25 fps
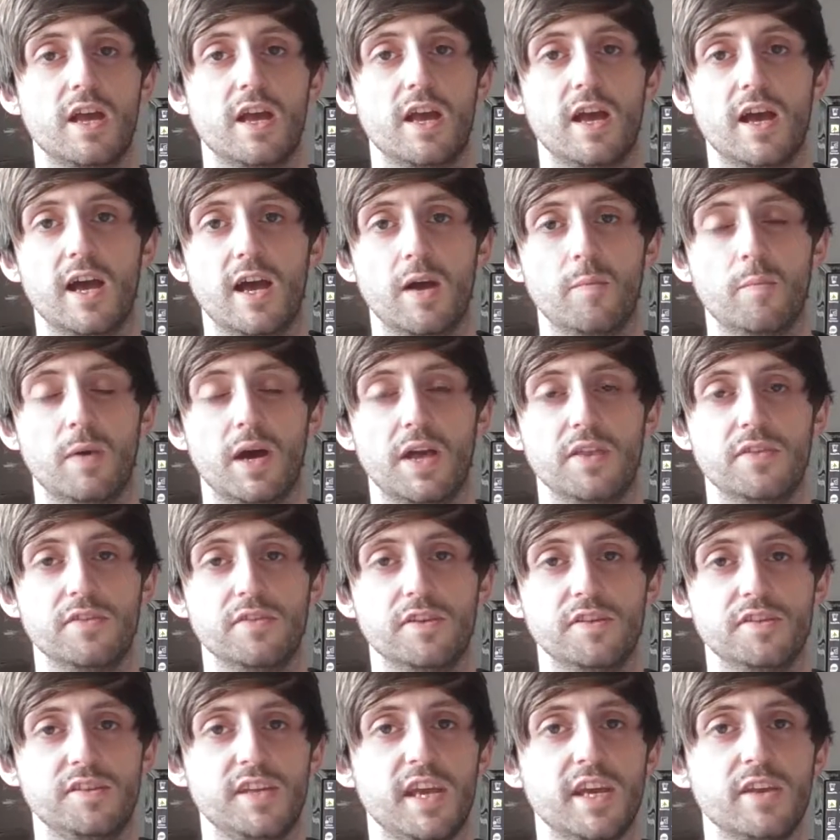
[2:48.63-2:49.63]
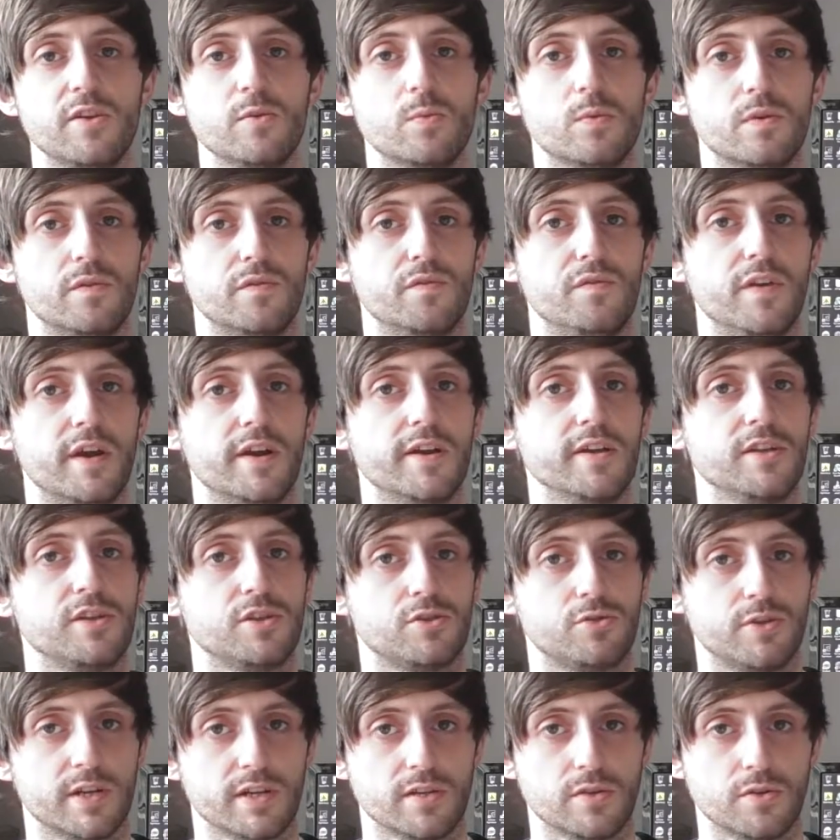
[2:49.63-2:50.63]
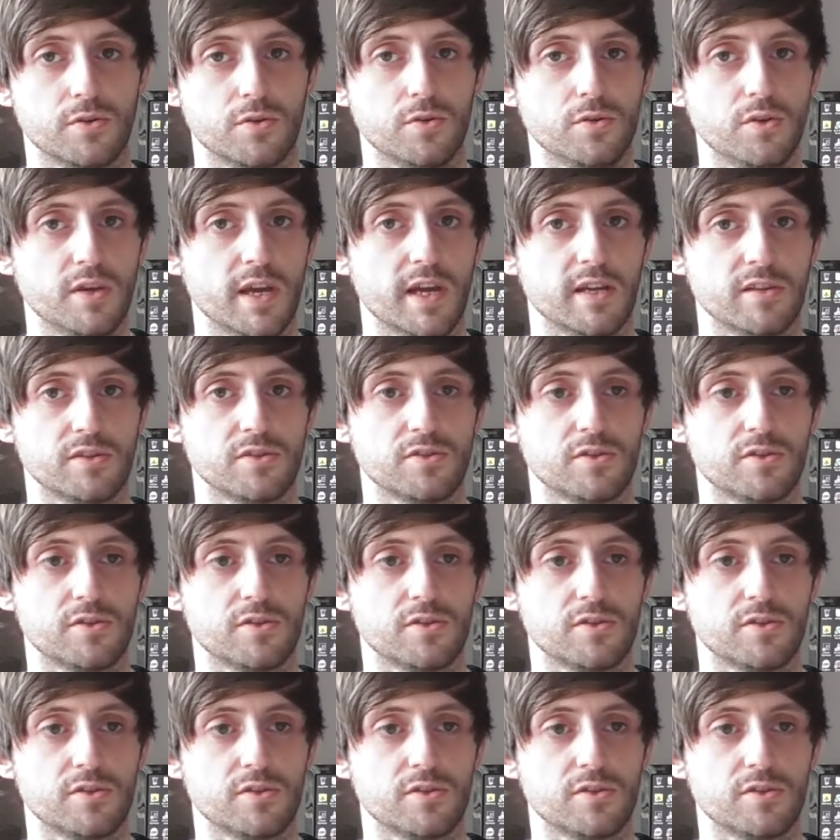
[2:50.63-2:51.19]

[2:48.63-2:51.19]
and Nintendo were very strict on who gets